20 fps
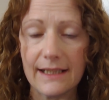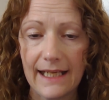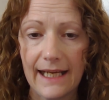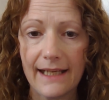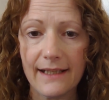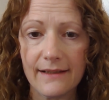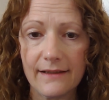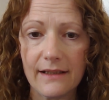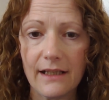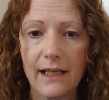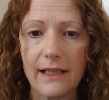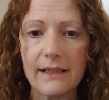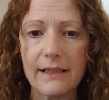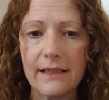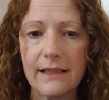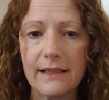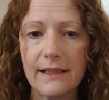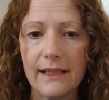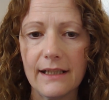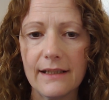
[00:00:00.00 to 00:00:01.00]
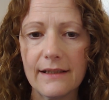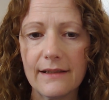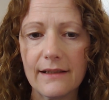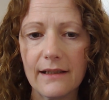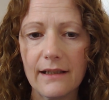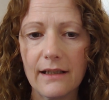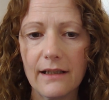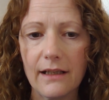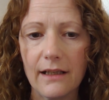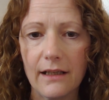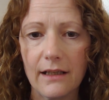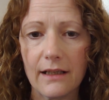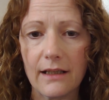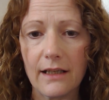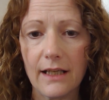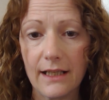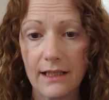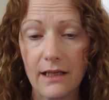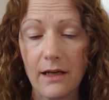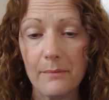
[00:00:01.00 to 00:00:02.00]
test and
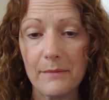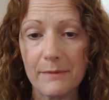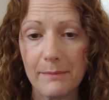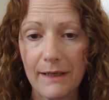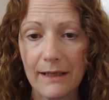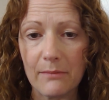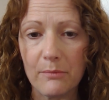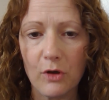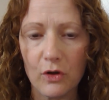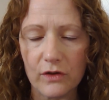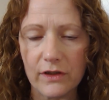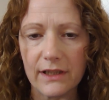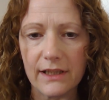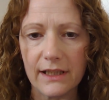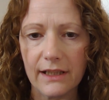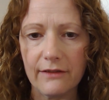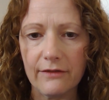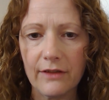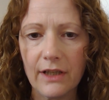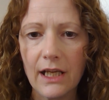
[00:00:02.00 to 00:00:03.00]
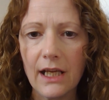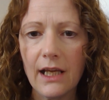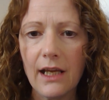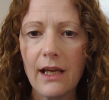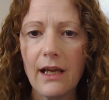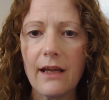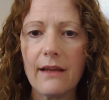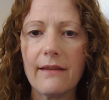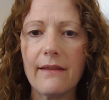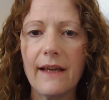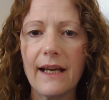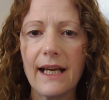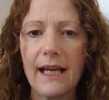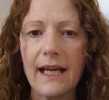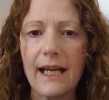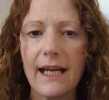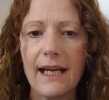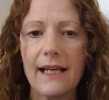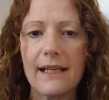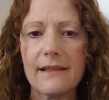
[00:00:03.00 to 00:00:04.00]
it comes back positive, that
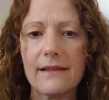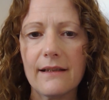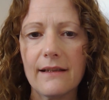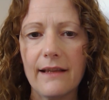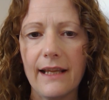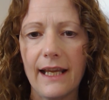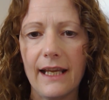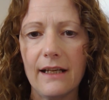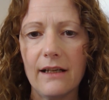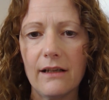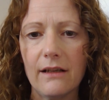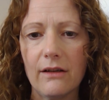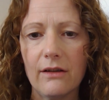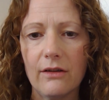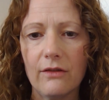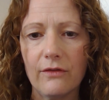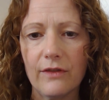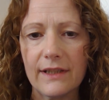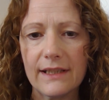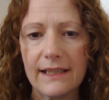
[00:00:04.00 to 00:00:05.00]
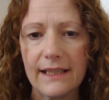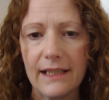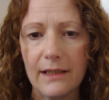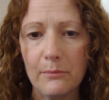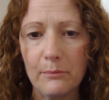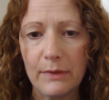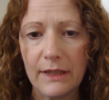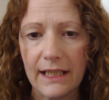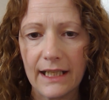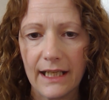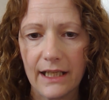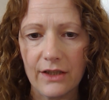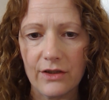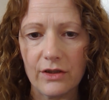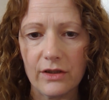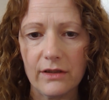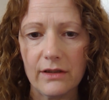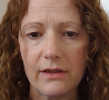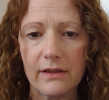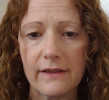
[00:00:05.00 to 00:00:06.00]
has then obviously
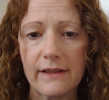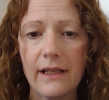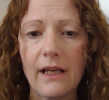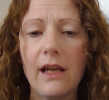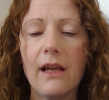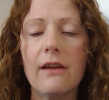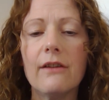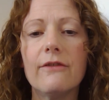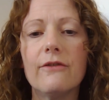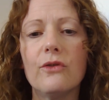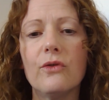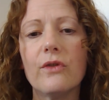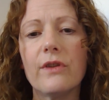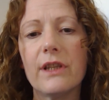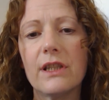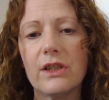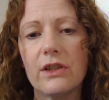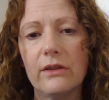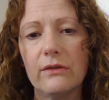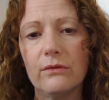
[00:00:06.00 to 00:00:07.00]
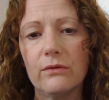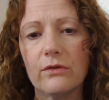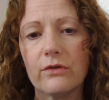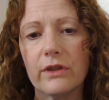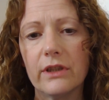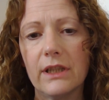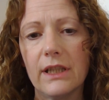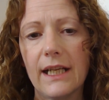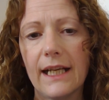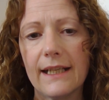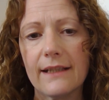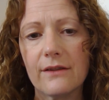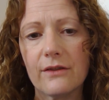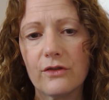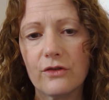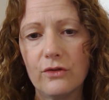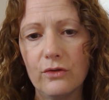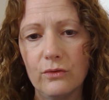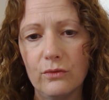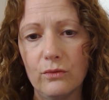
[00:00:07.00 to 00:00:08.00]
implications for the children at
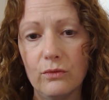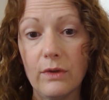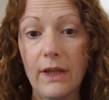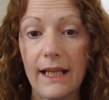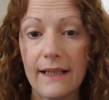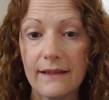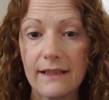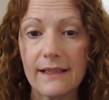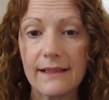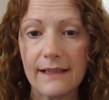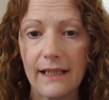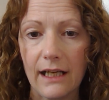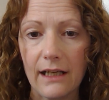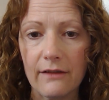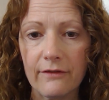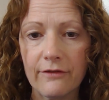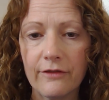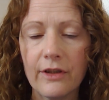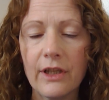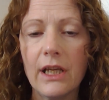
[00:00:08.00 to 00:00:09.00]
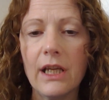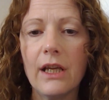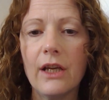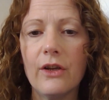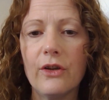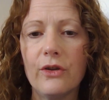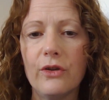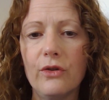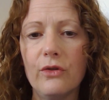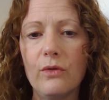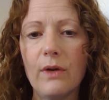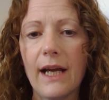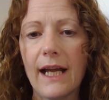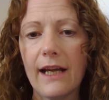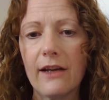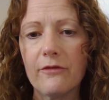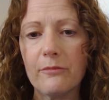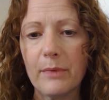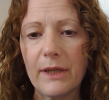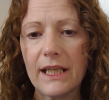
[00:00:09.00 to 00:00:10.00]
school and the staff who
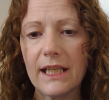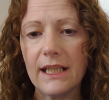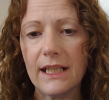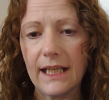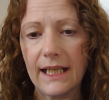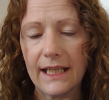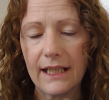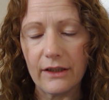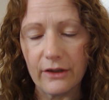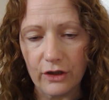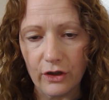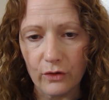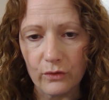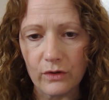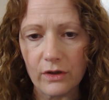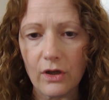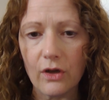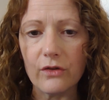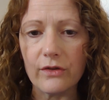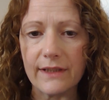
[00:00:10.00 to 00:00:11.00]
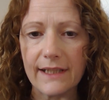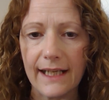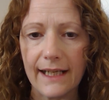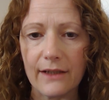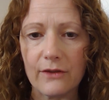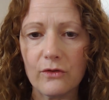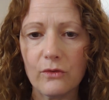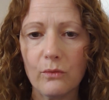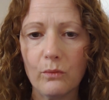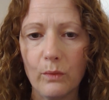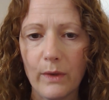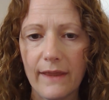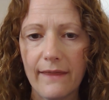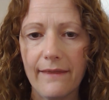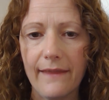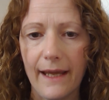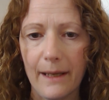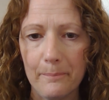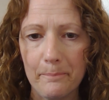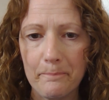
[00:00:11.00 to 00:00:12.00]
have been in close contact with
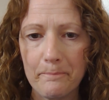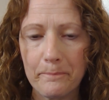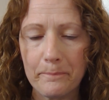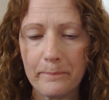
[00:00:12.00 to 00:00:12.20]
them.